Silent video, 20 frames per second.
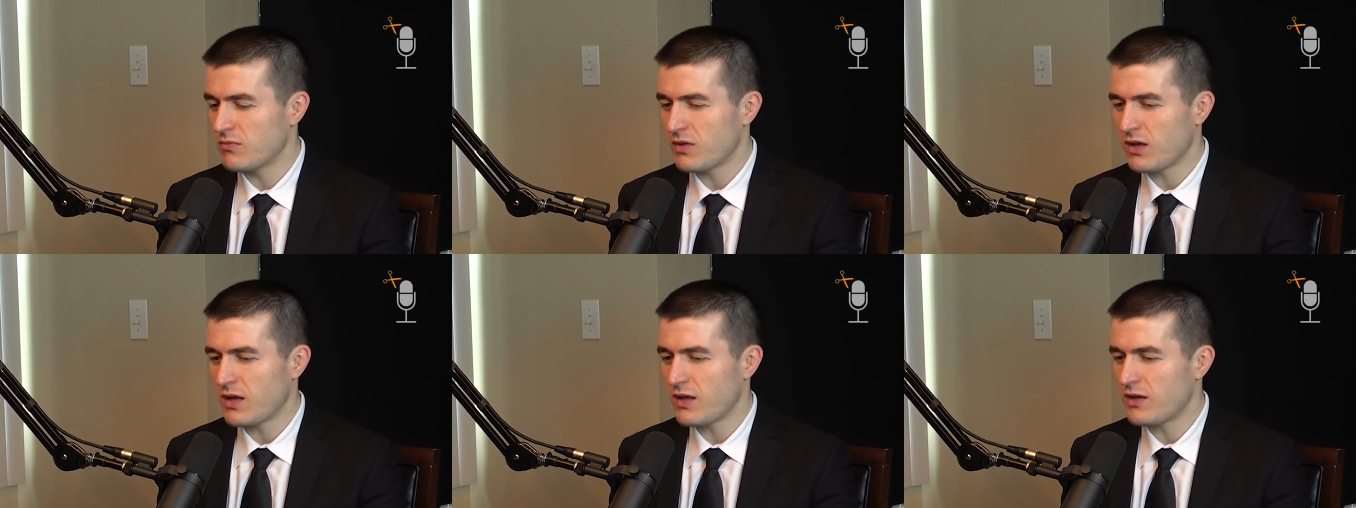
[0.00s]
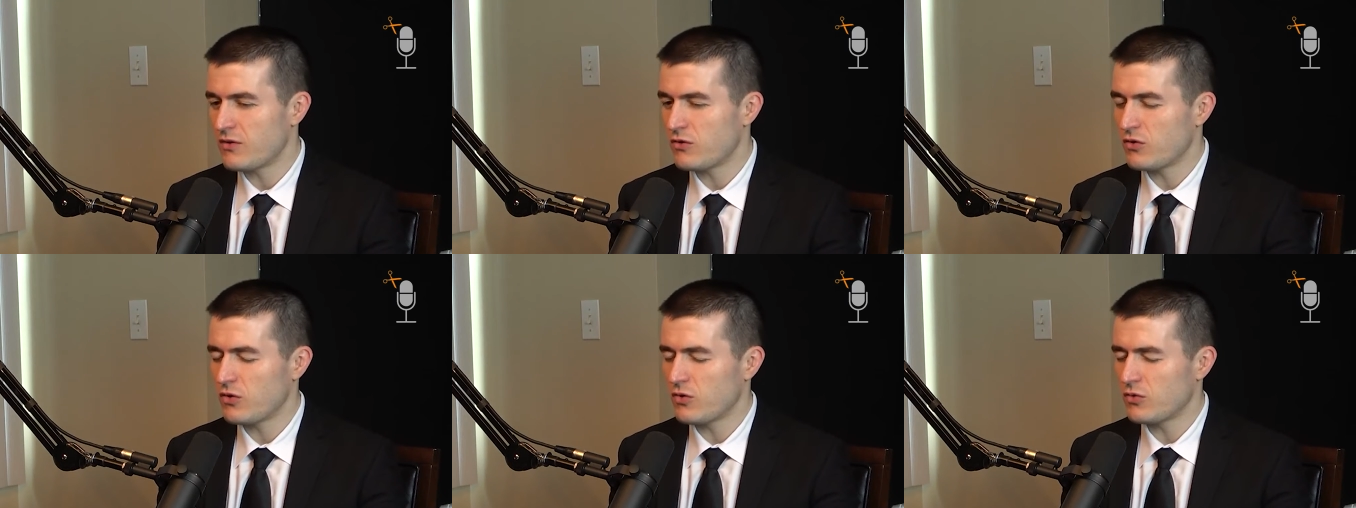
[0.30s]
I
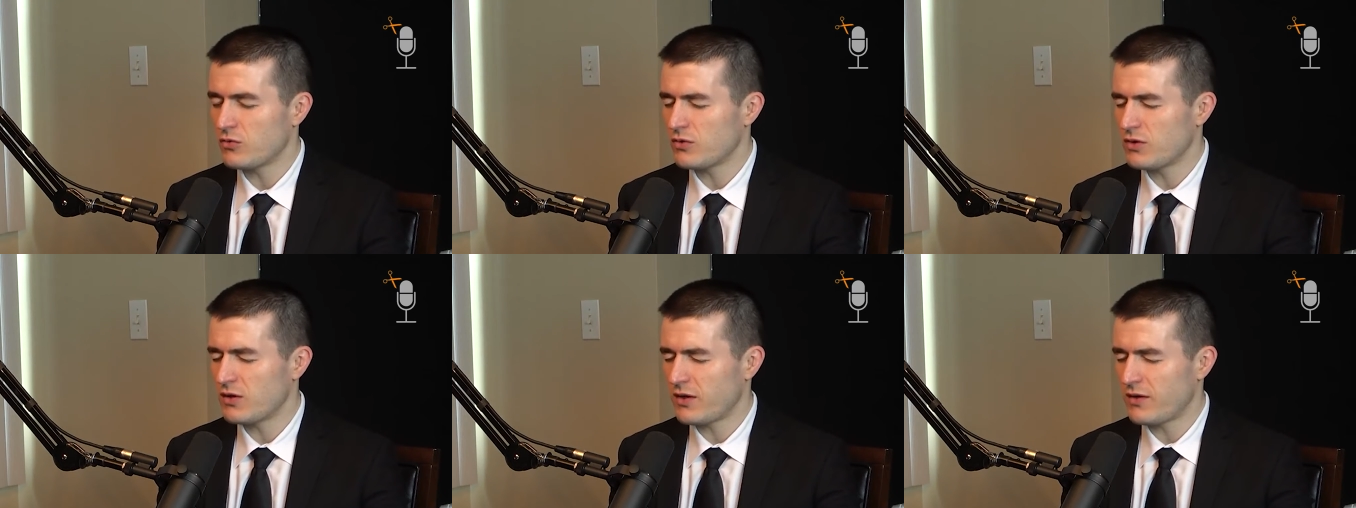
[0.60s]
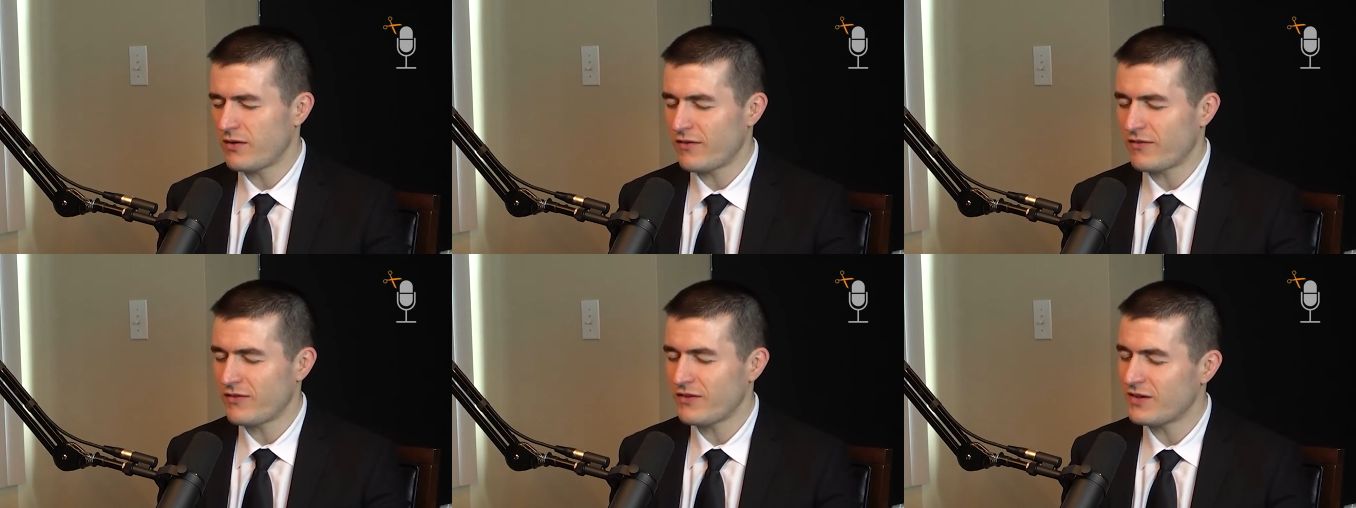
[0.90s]
don't know?
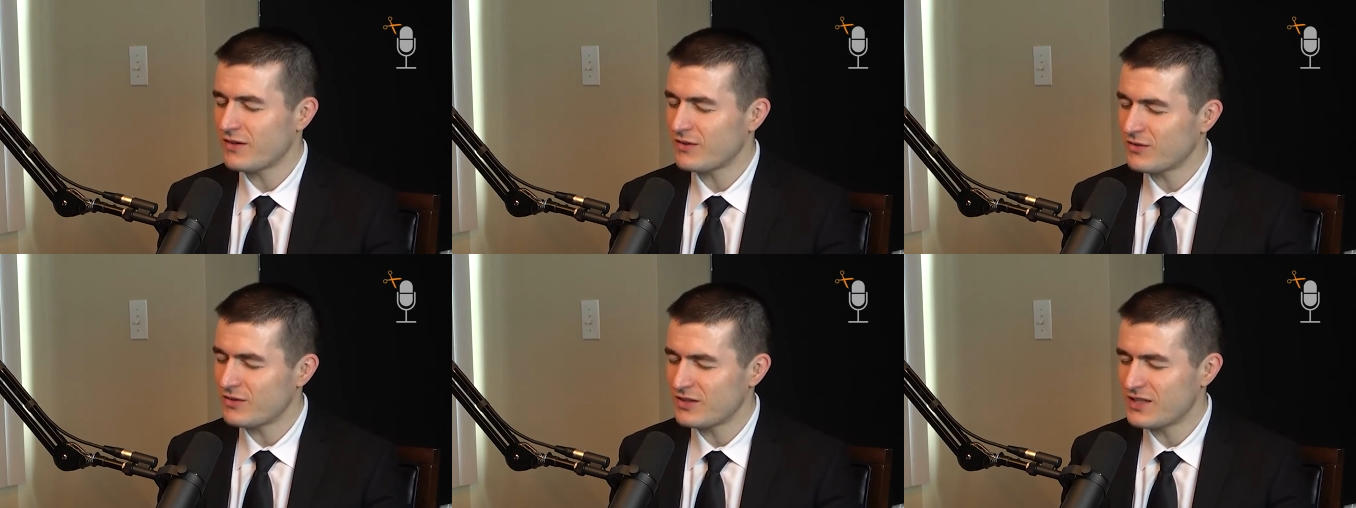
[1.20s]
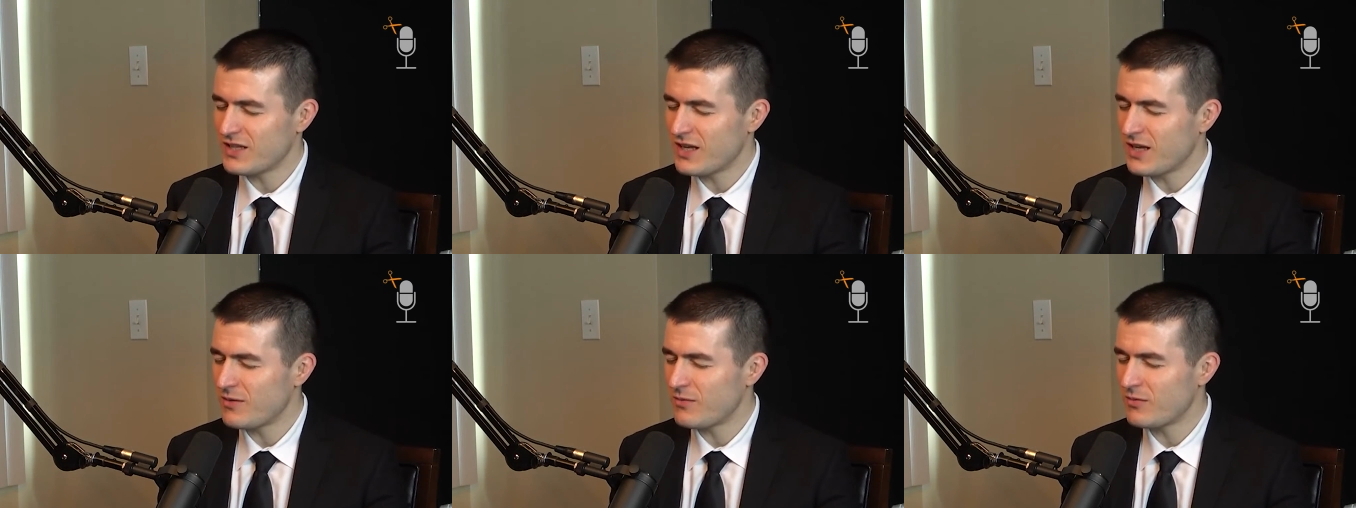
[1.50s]
I forget the
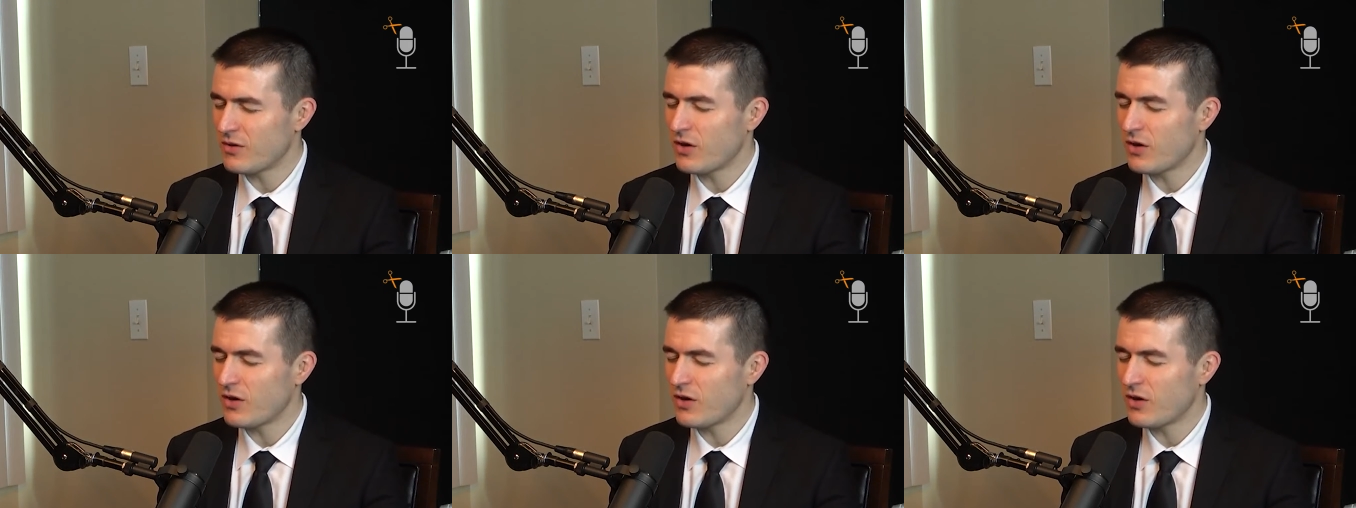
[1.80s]
name.